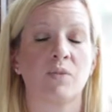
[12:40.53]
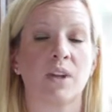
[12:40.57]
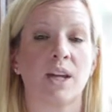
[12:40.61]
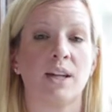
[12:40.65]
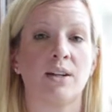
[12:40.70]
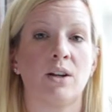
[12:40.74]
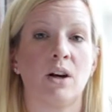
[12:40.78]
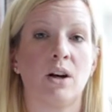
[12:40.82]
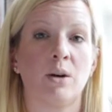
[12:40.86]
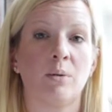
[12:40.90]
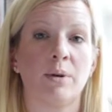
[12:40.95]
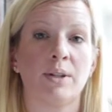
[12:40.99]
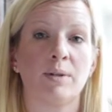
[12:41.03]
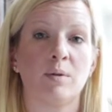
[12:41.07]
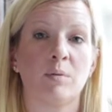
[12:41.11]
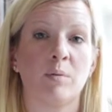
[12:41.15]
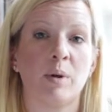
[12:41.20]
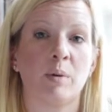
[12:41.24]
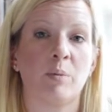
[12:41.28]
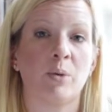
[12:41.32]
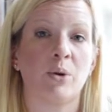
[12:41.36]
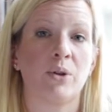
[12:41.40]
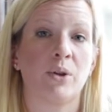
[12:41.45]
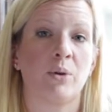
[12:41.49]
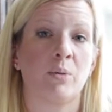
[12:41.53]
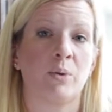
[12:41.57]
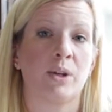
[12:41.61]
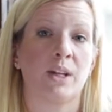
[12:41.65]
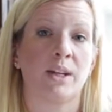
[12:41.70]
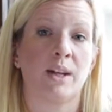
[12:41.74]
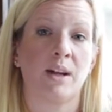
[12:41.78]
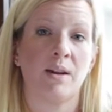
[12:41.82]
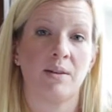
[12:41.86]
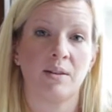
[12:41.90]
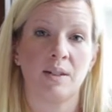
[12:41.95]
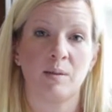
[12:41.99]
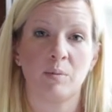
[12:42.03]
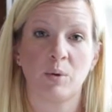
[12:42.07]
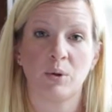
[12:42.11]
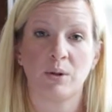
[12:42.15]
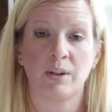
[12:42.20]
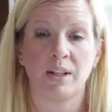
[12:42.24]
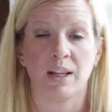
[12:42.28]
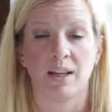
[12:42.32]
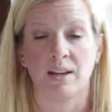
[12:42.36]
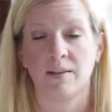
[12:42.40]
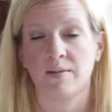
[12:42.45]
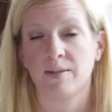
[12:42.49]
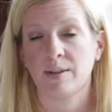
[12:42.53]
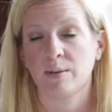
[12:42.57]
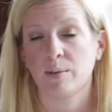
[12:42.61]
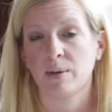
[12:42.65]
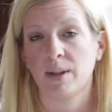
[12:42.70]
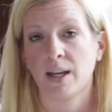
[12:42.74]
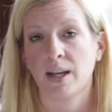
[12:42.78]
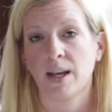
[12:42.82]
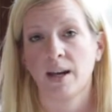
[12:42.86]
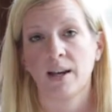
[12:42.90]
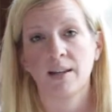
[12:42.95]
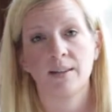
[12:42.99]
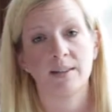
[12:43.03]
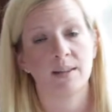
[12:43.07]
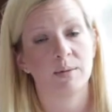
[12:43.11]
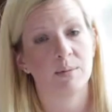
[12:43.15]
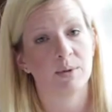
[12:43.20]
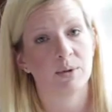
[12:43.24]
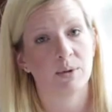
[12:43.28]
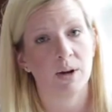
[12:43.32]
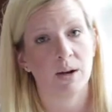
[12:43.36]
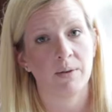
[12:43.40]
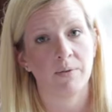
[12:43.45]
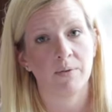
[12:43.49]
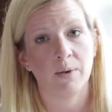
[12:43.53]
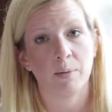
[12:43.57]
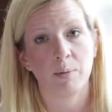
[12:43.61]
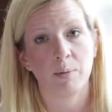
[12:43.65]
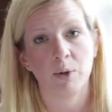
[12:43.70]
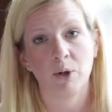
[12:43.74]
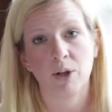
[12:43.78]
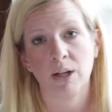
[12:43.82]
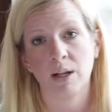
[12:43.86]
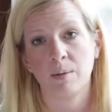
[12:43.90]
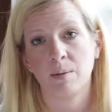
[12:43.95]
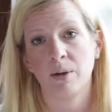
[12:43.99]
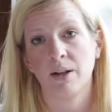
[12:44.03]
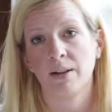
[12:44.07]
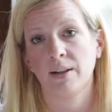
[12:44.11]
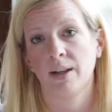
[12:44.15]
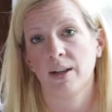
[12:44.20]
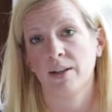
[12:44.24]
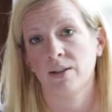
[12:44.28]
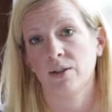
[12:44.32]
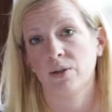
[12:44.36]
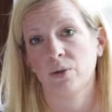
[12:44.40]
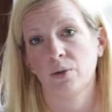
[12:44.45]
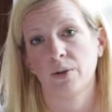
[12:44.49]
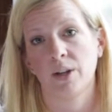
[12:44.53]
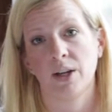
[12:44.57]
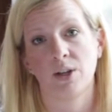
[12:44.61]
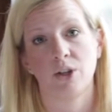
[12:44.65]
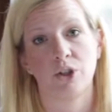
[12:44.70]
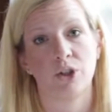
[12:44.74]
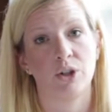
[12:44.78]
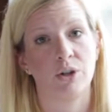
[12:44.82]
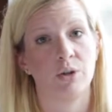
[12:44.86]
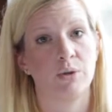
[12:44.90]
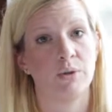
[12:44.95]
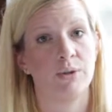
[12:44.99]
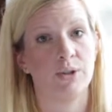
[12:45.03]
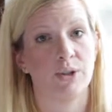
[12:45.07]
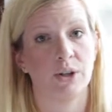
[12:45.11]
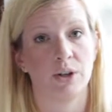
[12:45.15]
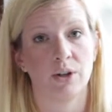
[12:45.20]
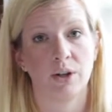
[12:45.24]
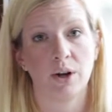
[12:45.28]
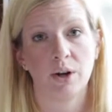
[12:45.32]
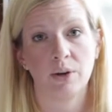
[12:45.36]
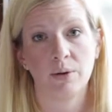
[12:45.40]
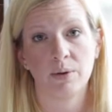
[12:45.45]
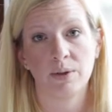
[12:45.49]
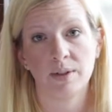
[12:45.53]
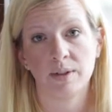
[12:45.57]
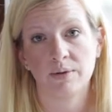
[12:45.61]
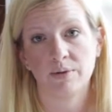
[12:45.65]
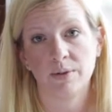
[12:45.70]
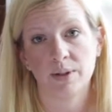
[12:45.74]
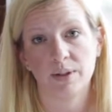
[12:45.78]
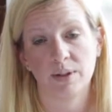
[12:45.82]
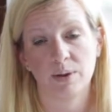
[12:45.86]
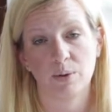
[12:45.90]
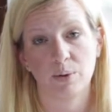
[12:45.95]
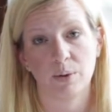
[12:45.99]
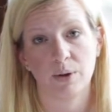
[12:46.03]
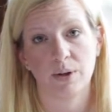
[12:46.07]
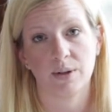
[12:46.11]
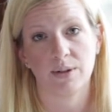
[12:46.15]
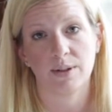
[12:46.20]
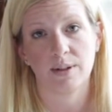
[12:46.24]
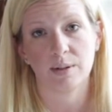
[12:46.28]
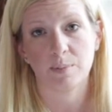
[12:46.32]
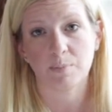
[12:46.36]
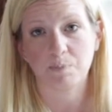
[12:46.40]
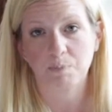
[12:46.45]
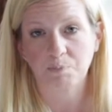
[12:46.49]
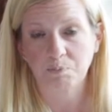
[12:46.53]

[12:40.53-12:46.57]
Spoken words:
And always remember that when a customer leaves, when they unsubscribe from your email list or they choose to go to a different source,